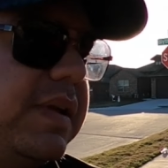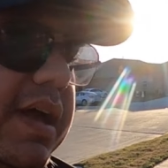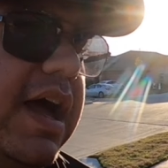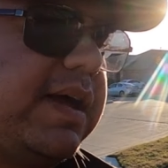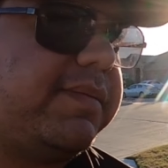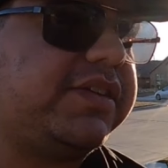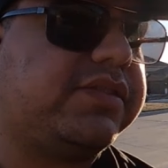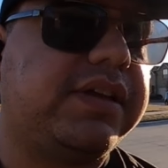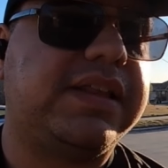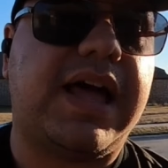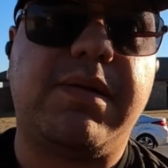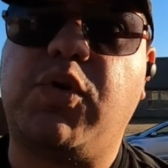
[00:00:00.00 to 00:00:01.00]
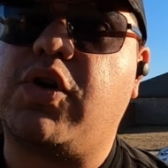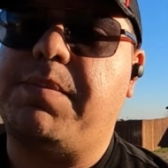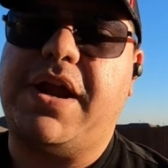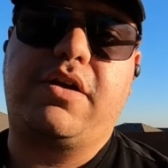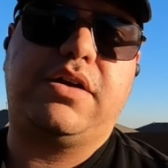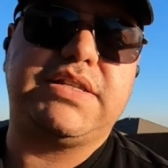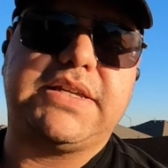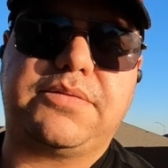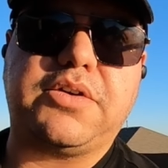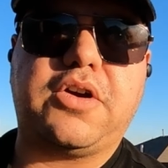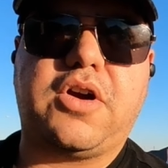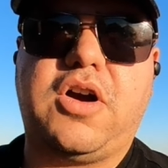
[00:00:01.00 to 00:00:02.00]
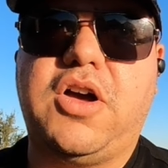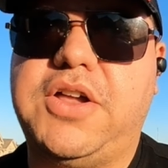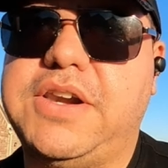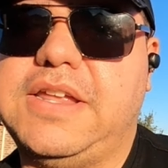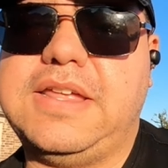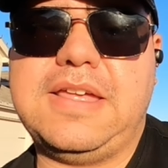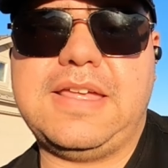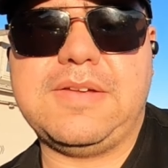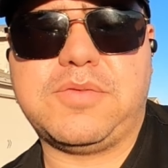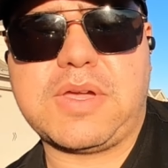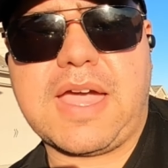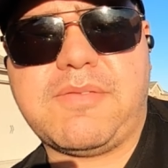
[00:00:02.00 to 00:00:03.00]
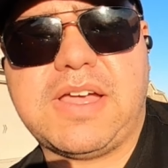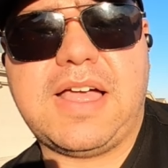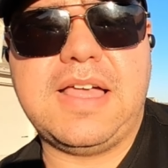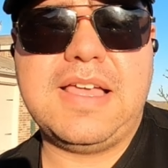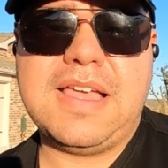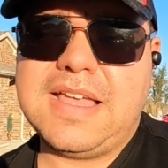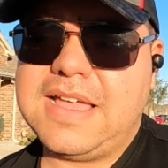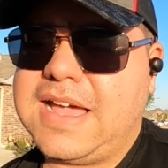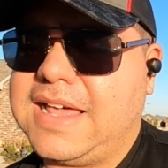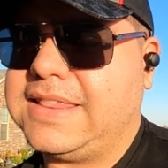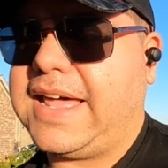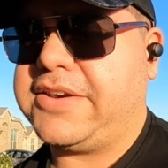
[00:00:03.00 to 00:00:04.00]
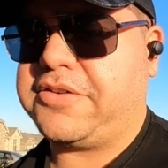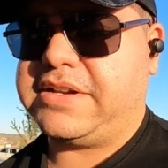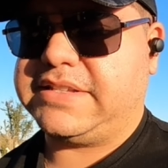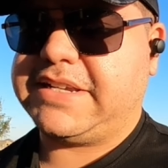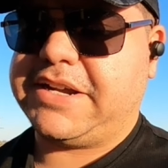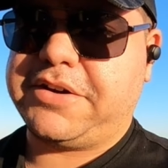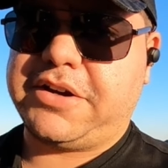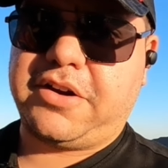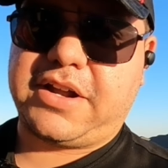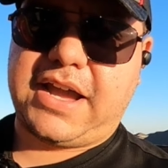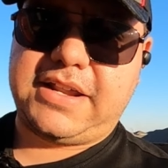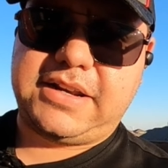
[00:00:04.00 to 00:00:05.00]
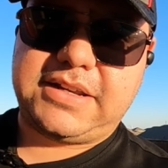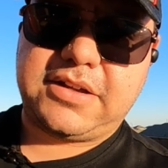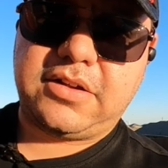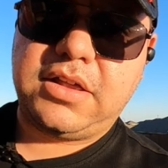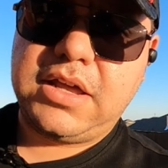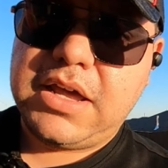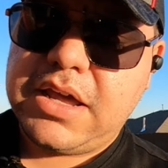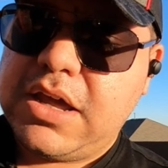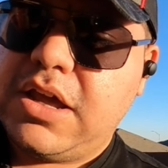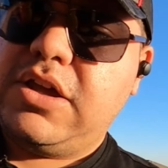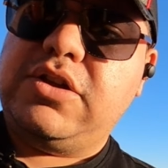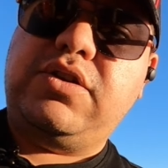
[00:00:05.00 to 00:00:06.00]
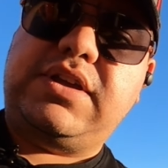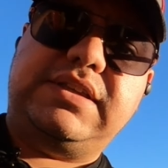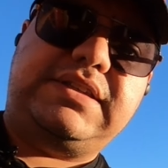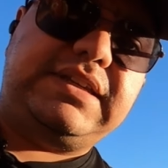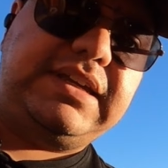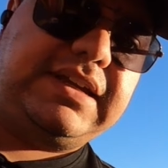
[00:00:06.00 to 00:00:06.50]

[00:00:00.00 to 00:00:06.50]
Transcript: obviously a lot more apparent if you have a lighter interior kind of deal. You can see it